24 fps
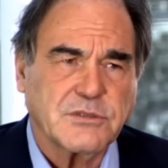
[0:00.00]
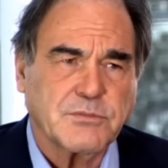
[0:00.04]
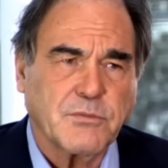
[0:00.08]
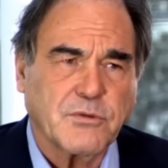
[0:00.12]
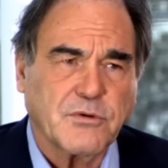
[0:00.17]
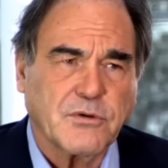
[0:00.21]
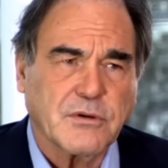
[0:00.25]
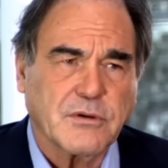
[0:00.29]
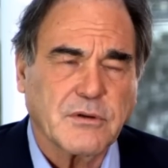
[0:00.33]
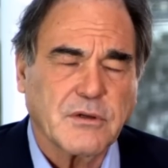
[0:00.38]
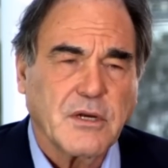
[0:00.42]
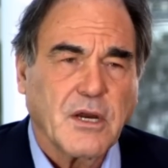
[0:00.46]
It's
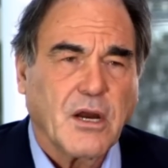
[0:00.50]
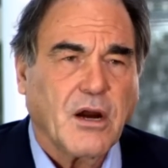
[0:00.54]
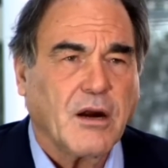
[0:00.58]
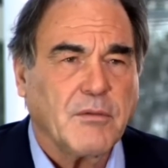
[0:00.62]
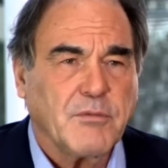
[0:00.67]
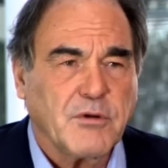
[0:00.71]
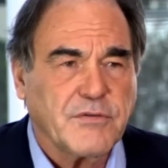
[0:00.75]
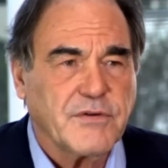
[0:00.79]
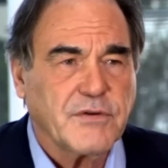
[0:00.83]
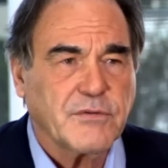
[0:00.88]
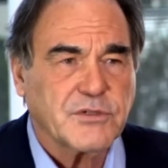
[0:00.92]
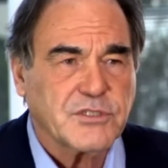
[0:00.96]
more.
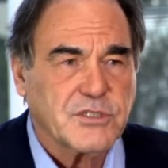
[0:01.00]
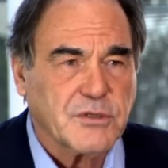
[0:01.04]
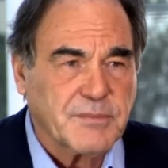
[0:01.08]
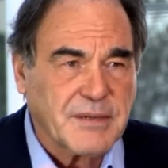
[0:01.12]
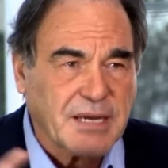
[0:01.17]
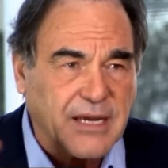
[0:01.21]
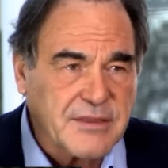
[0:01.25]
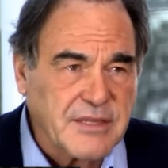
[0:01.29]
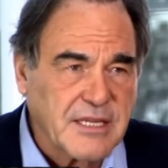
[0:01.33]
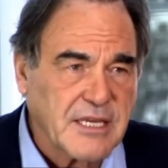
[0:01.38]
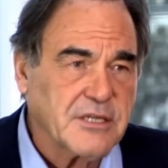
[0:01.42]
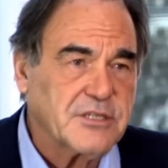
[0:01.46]
Our movie was
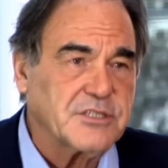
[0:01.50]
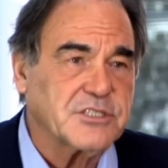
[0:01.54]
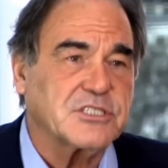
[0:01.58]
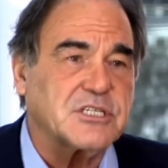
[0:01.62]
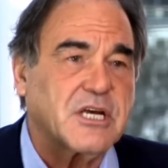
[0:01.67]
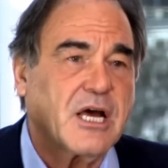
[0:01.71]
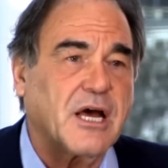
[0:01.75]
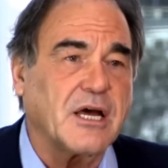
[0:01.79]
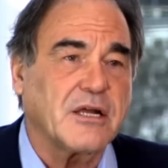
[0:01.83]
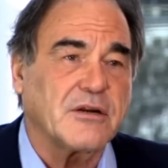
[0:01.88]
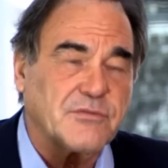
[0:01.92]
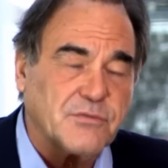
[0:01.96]
about the
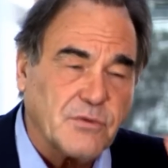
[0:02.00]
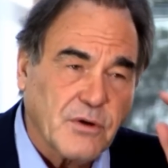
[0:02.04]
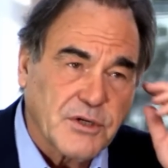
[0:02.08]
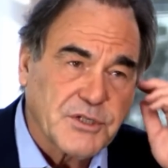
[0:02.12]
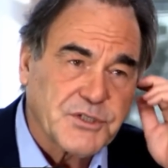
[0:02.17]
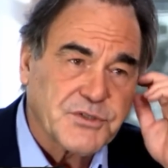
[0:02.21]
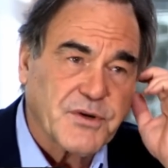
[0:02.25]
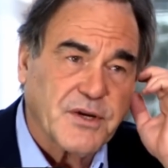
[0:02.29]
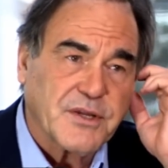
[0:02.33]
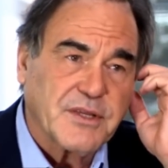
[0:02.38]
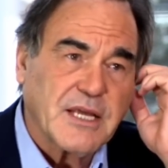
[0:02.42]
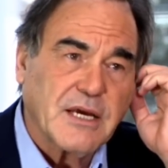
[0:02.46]
inside of
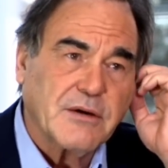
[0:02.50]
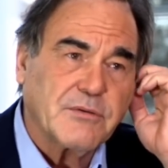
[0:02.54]
Wall Street.